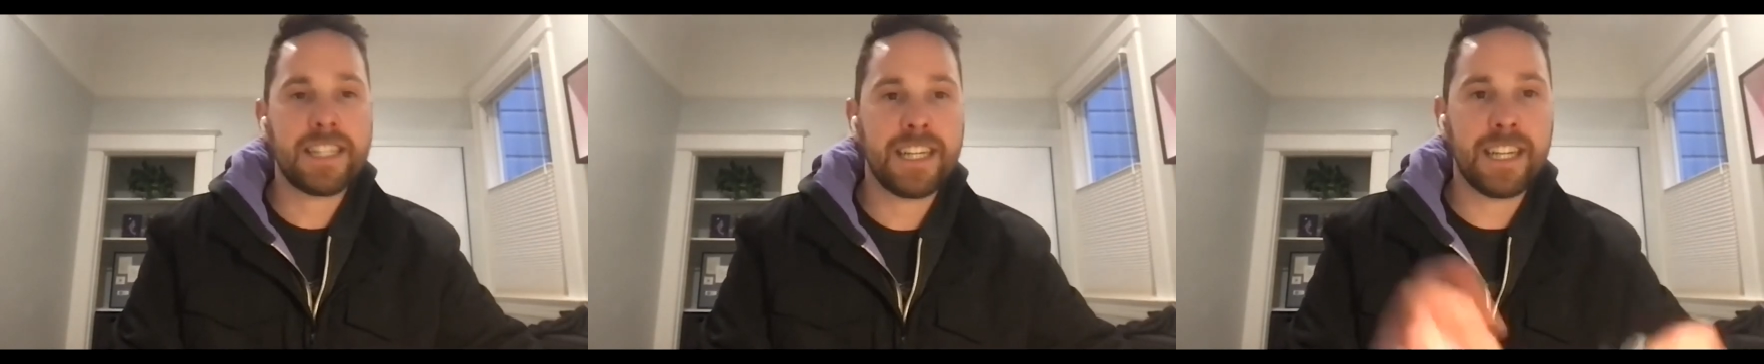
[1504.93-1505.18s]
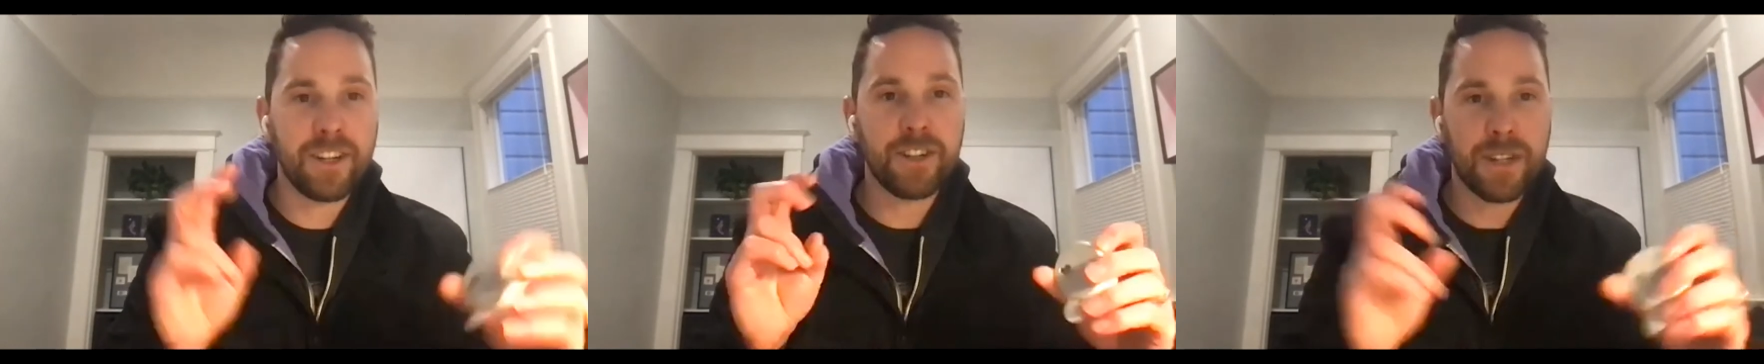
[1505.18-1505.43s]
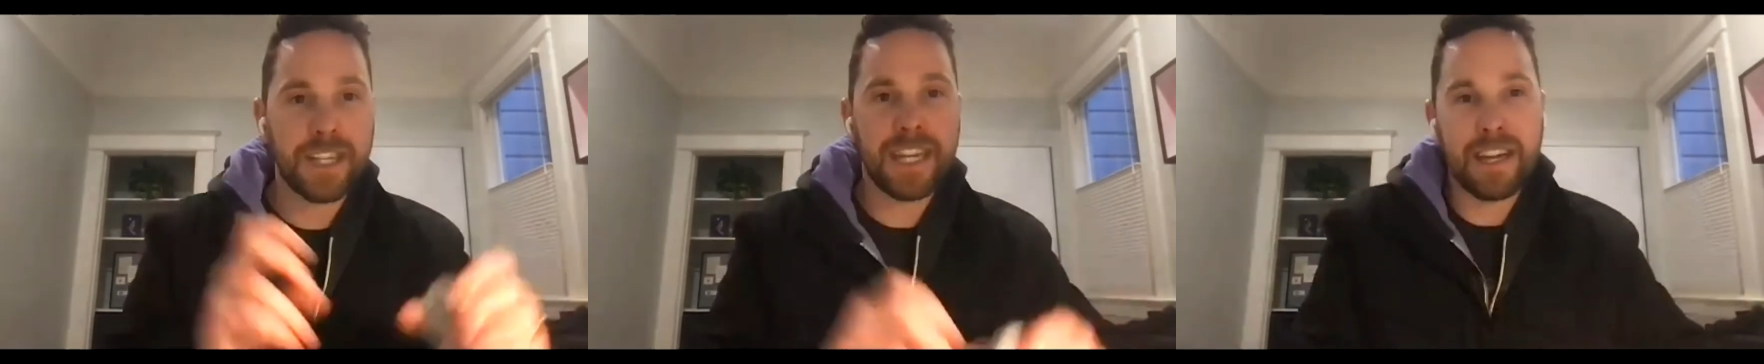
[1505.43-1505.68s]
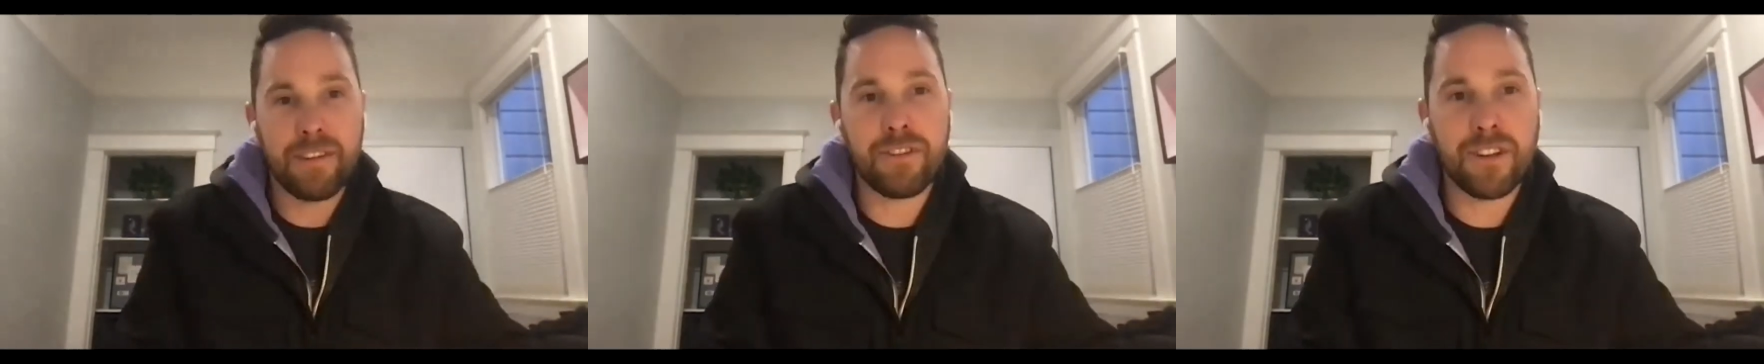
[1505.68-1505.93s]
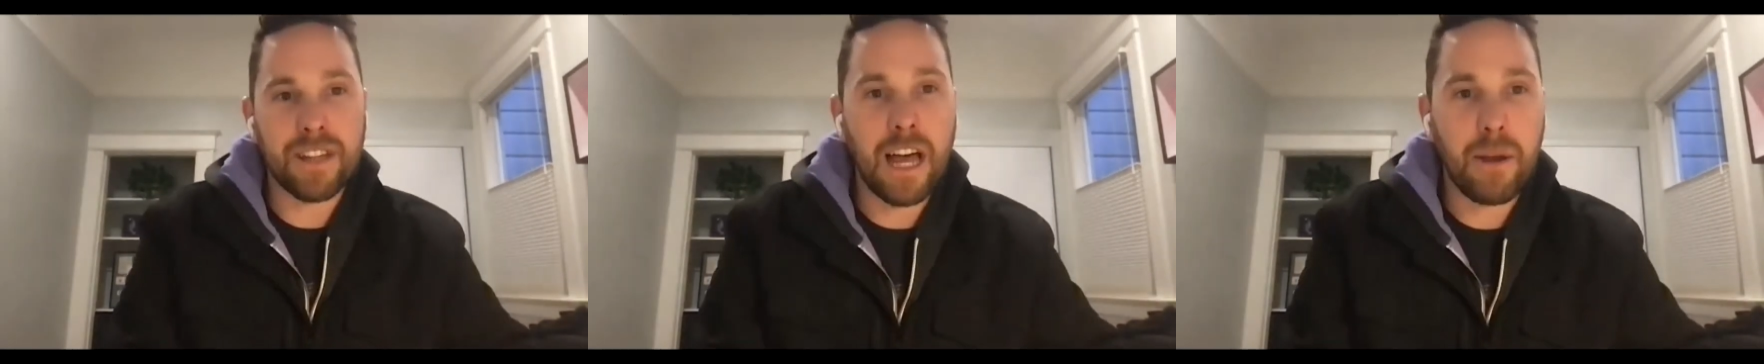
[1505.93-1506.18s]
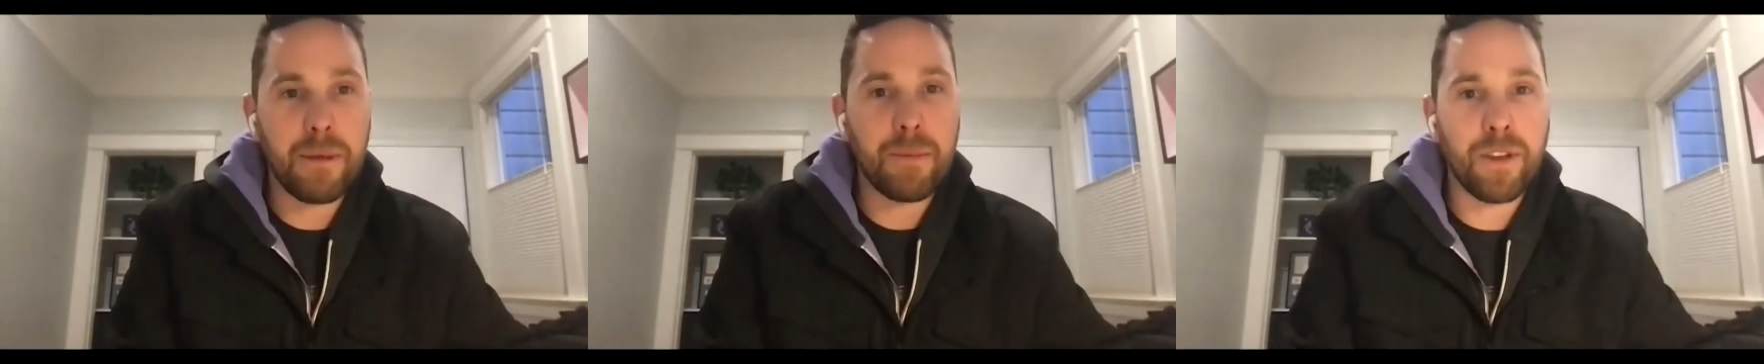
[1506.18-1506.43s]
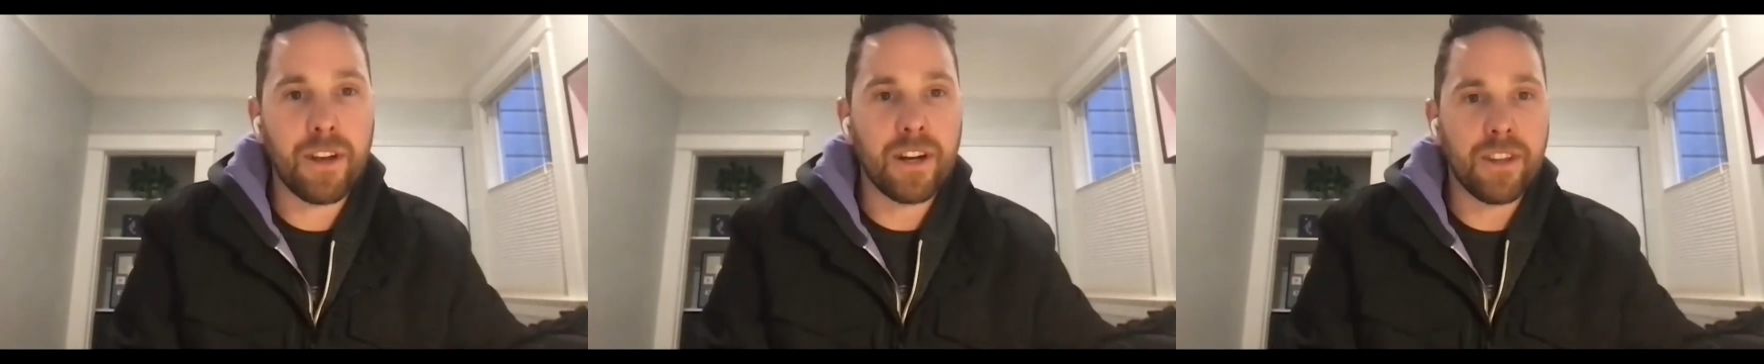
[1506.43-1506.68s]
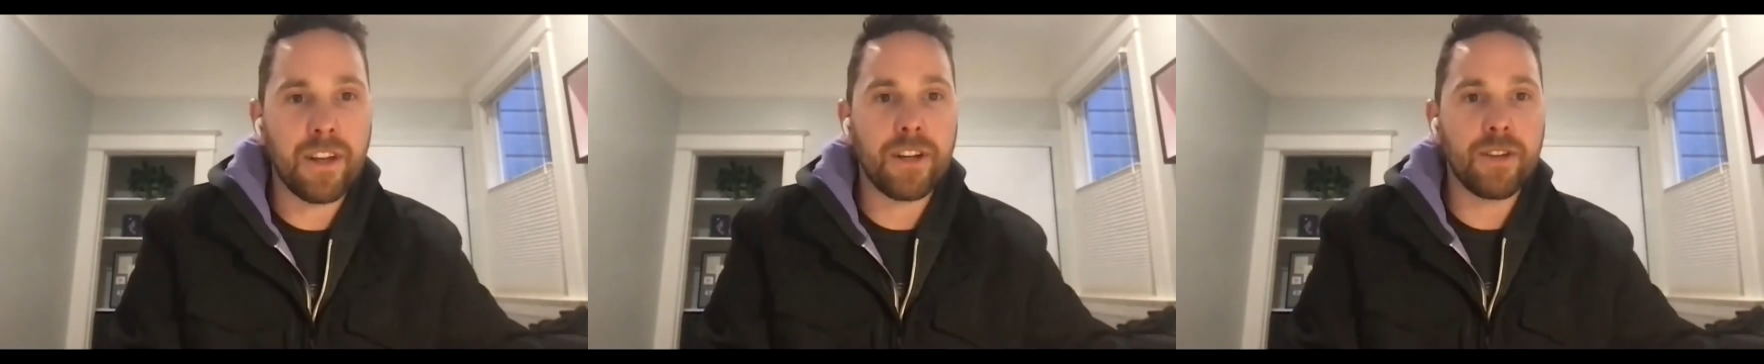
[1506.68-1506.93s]
fixing your drinking for a lot of
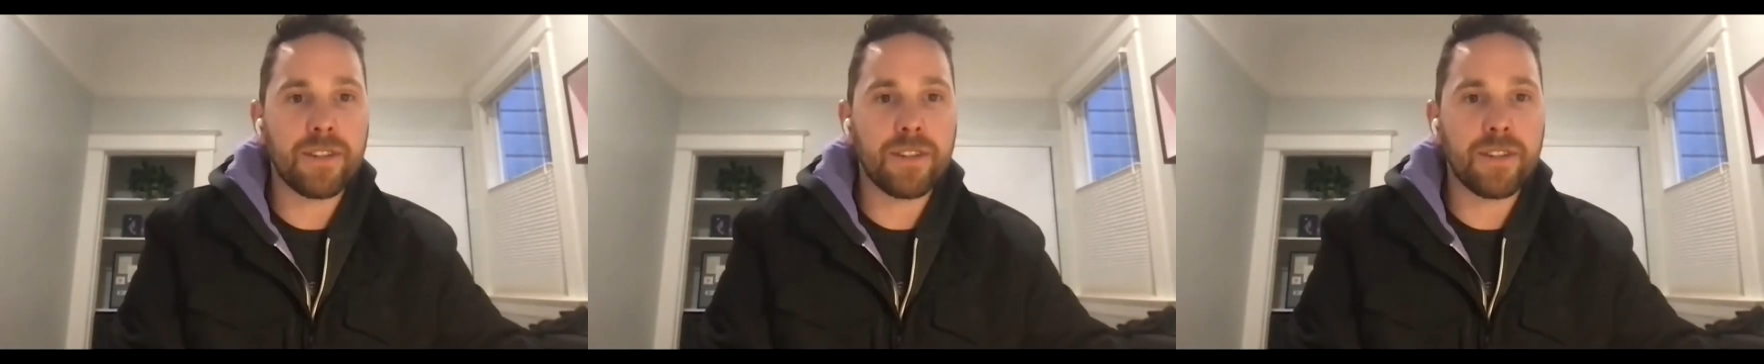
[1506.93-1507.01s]
people that are